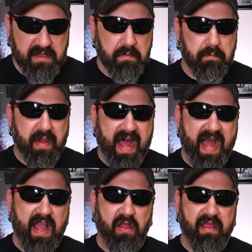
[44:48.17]

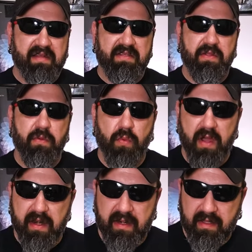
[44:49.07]
compile into
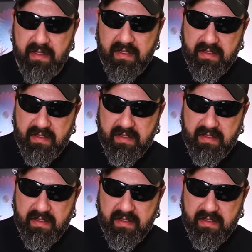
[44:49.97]
one